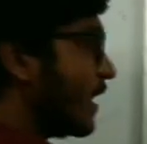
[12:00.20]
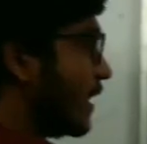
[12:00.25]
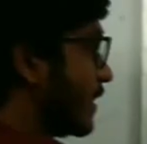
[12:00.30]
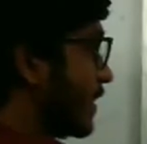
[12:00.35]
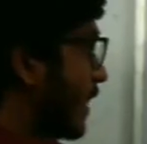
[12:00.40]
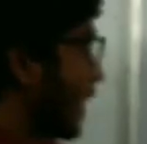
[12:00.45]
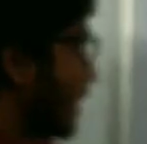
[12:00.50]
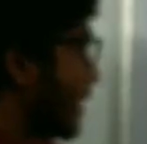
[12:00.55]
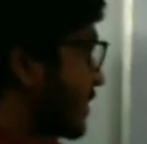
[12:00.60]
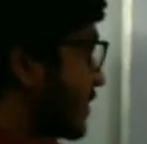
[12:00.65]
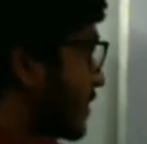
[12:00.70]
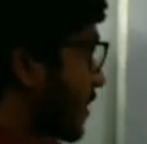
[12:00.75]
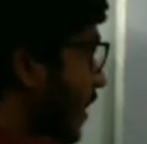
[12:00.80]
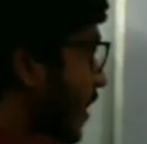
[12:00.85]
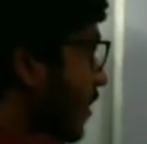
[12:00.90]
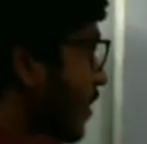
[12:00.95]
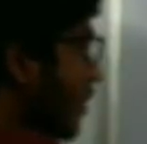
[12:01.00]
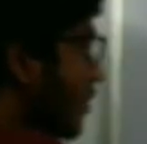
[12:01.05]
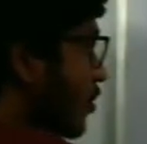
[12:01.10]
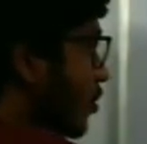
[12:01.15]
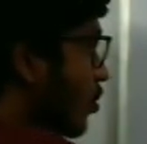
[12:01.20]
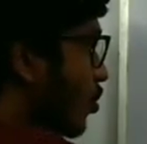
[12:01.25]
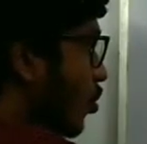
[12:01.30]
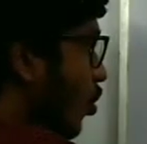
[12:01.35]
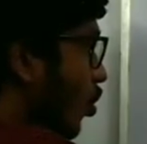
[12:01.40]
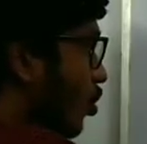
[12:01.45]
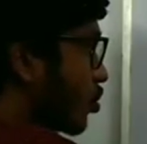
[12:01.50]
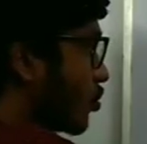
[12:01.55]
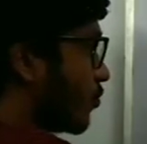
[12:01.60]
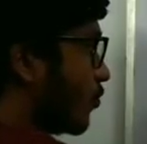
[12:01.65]
that there is the
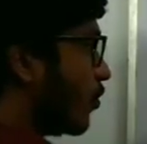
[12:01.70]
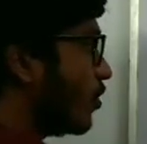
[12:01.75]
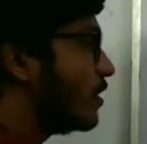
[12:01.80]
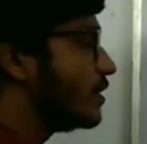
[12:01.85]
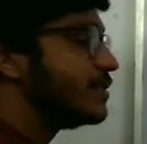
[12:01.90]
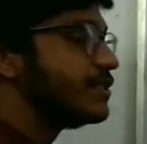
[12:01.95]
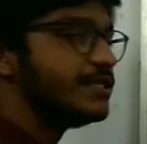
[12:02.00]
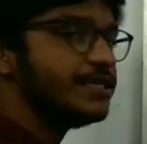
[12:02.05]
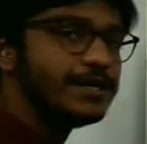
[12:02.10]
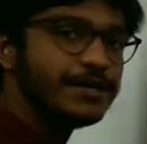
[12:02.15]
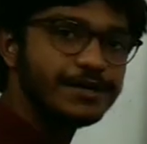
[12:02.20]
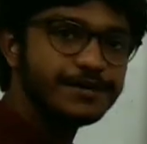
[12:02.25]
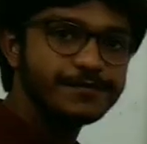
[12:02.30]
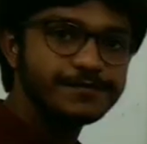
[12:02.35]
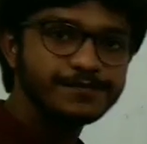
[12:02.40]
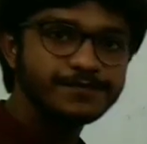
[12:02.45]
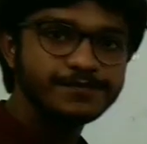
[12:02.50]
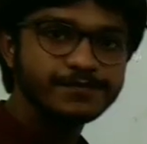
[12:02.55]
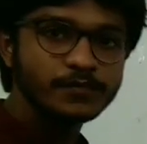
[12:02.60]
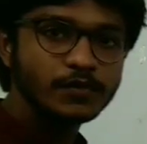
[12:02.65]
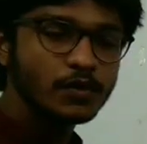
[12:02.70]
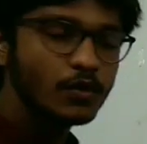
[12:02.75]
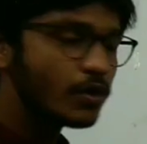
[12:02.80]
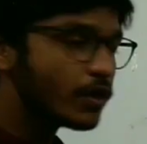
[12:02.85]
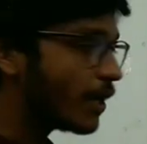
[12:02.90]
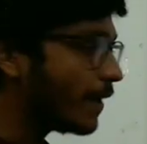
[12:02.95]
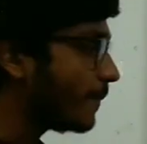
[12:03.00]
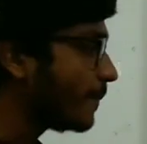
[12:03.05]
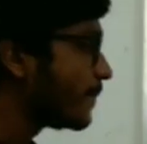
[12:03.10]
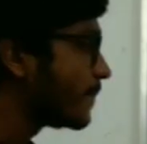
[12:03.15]
north pole is there.
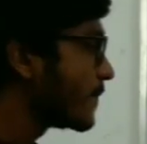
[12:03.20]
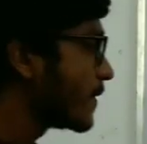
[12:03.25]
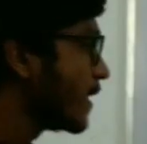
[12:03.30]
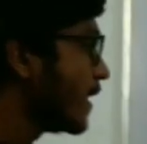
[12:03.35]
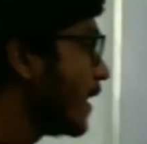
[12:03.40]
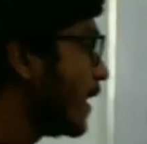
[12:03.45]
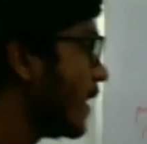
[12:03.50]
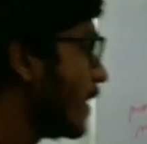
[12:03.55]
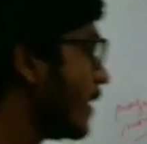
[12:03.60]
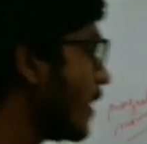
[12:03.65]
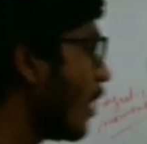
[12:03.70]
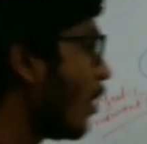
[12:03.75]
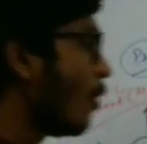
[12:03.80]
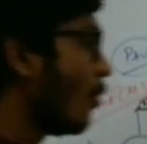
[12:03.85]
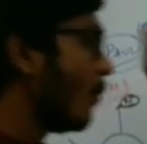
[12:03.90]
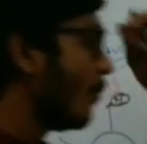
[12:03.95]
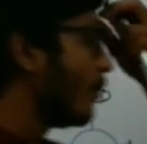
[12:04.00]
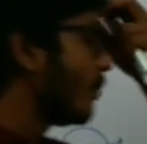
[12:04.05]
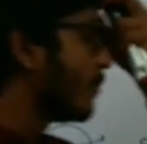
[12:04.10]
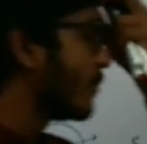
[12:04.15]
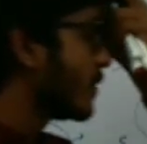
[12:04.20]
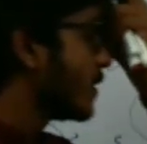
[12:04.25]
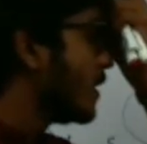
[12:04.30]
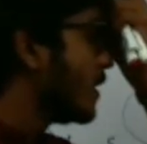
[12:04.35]
Okay. Now